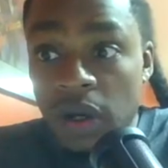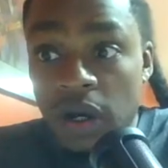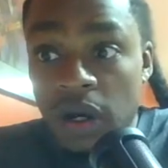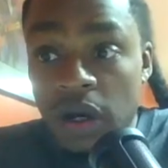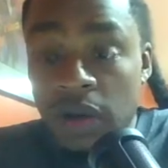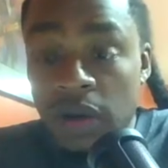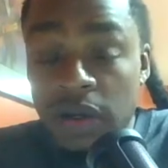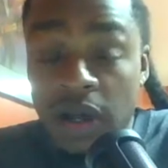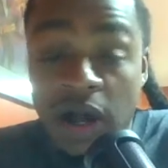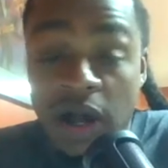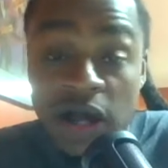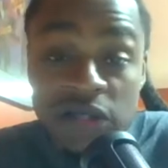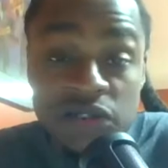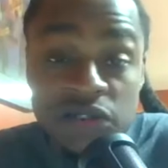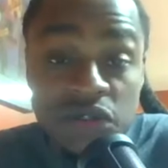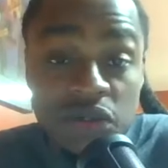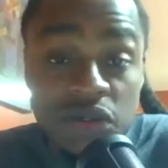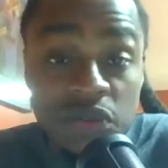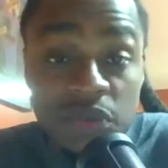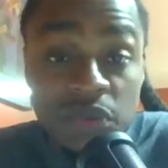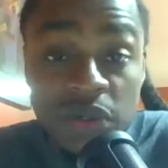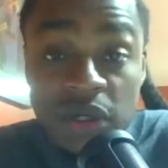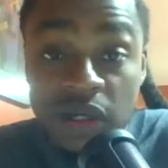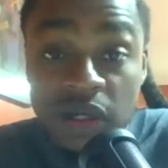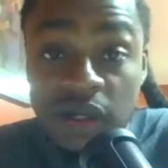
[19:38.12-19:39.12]
Oscar
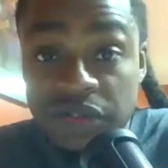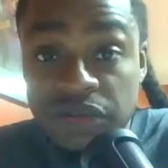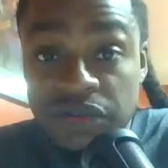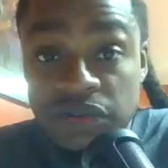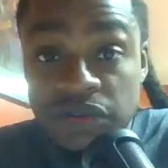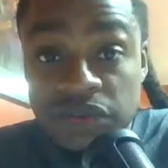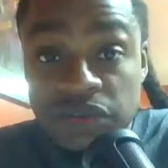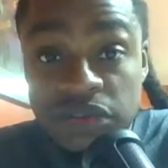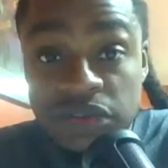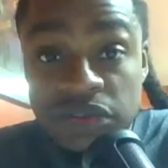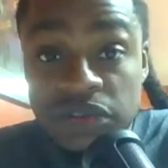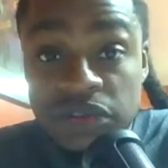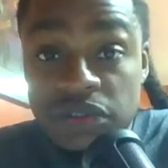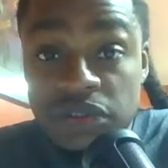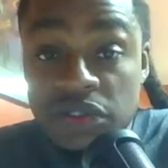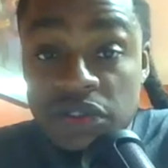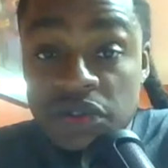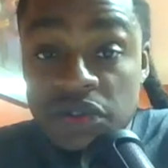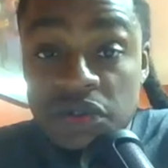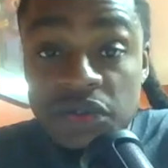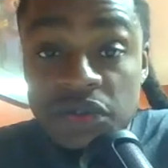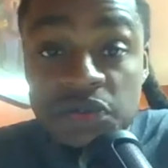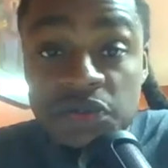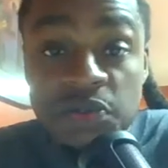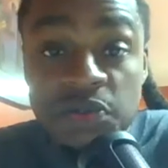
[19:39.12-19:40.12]
winning actor,
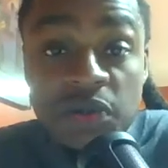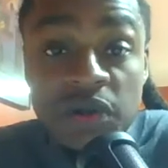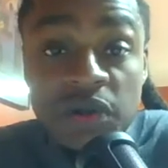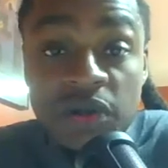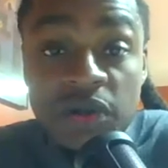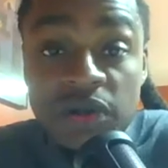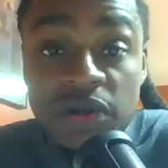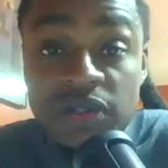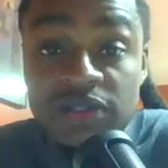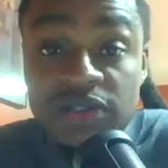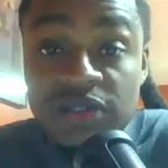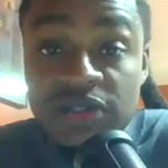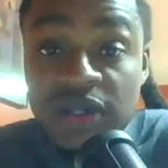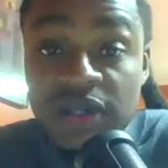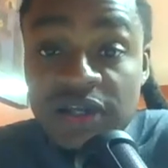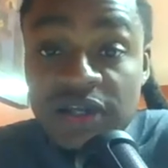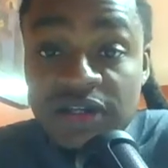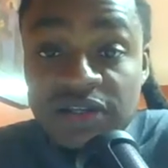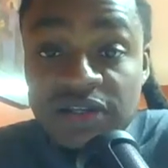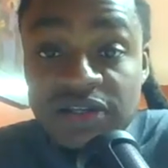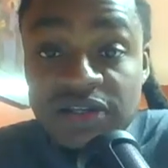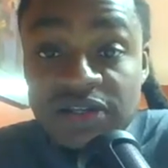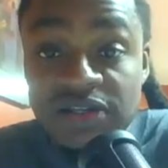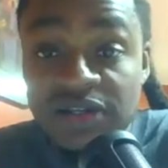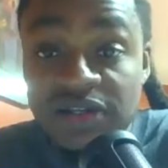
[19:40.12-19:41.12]
actress, and still
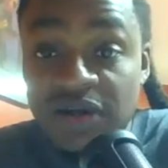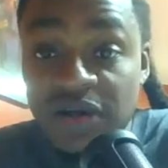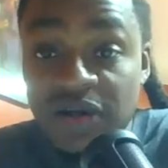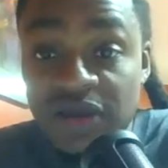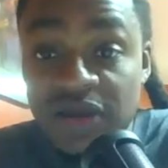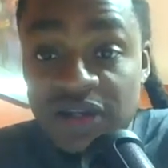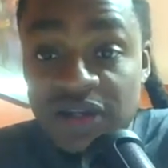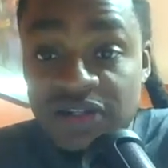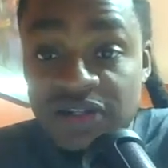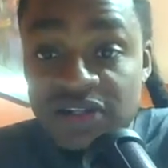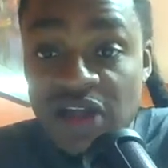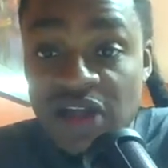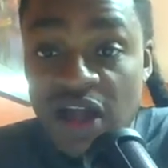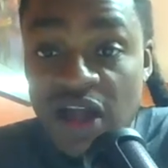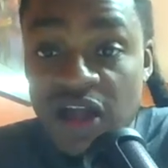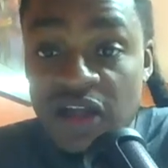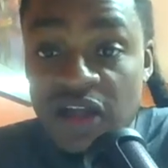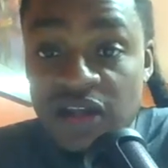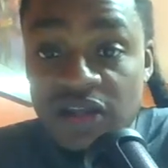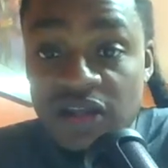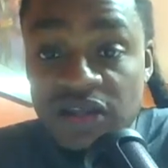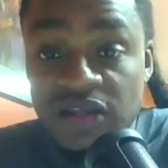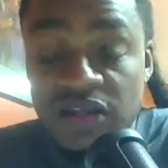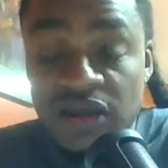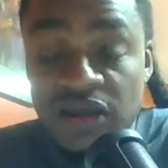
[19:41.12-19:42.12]
experiencing, you know,
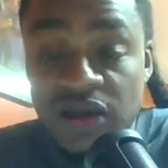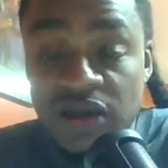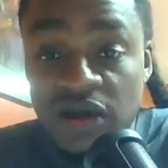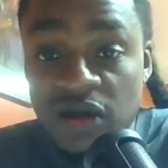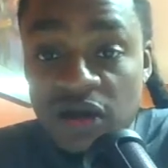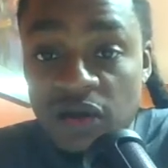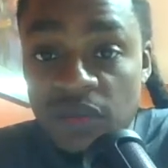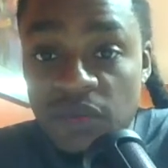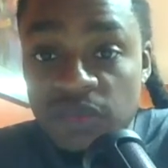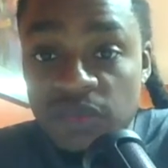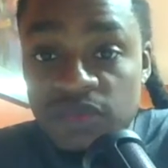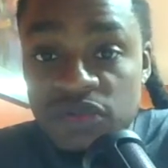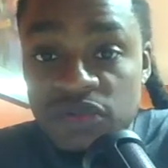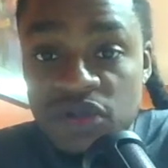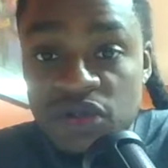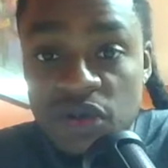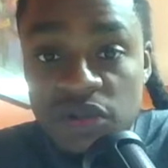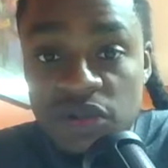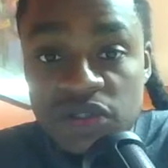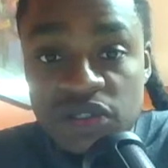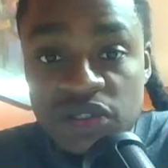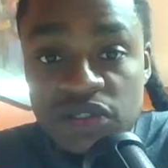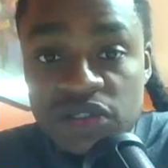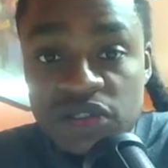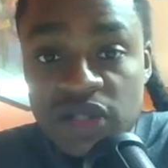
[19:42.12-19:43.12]
anxiety.
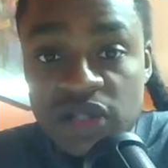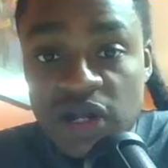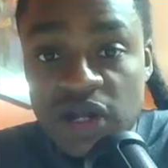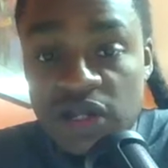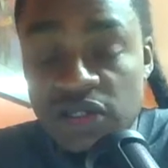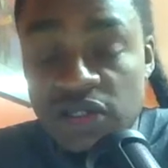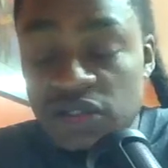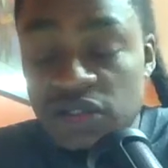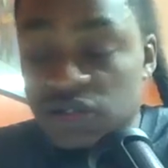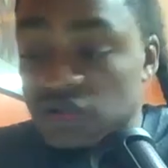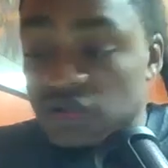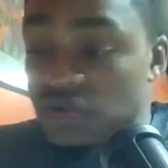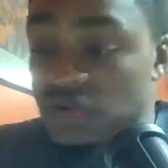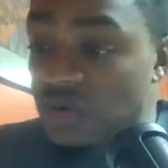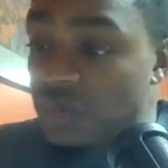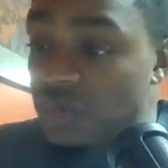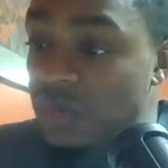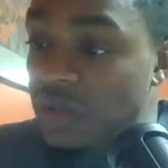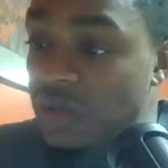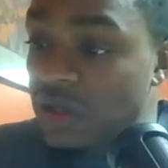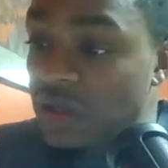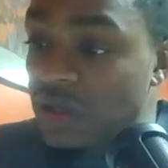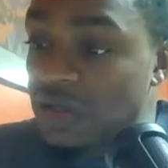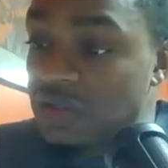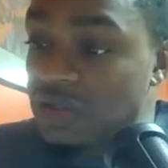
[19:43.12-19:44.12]
So it does not
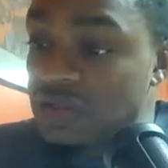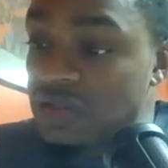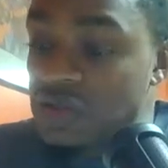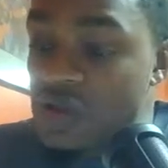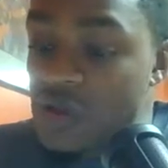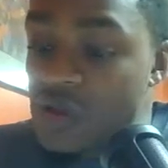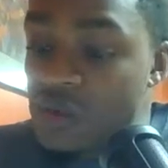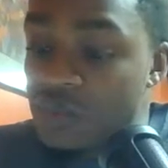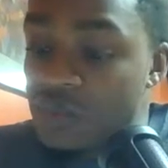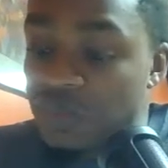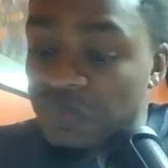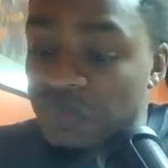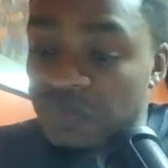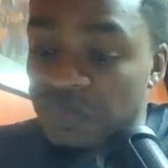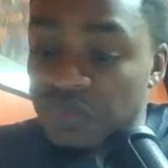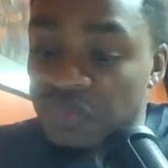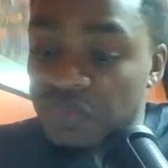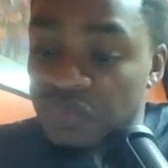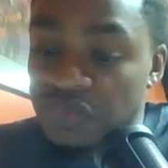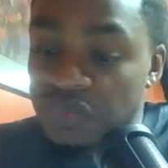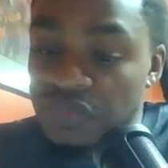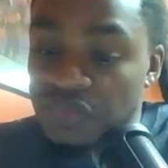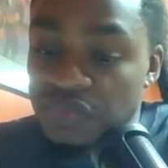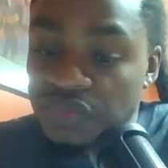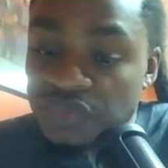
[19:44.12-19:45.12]
discriminate. So
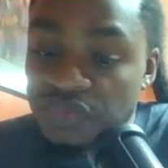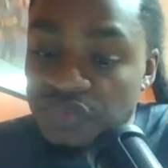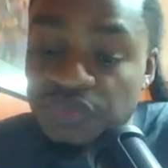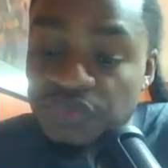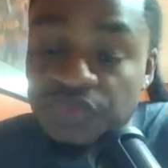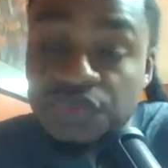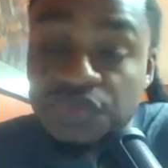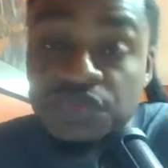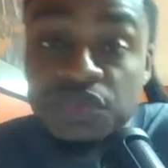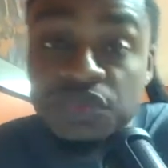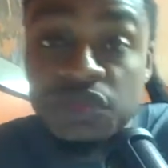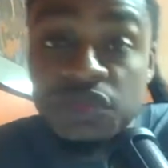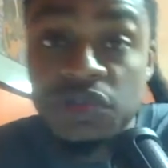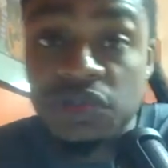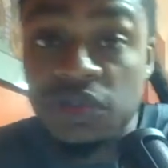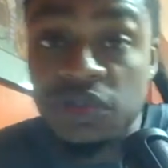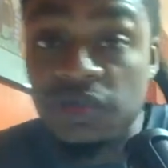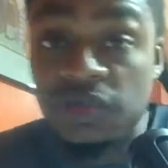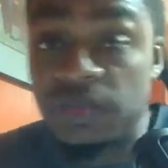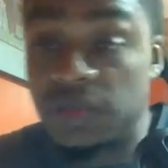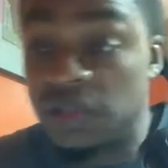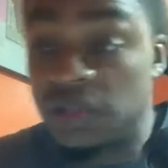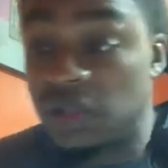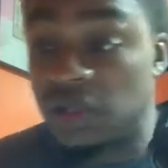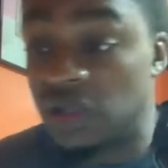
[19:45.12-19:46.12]
just leave
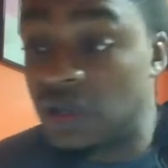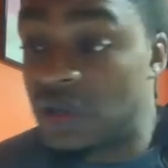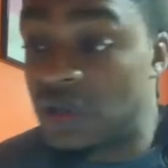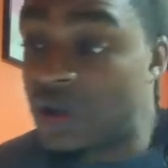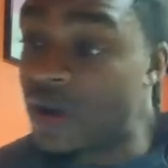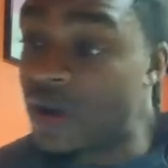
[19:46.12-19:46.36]
it there.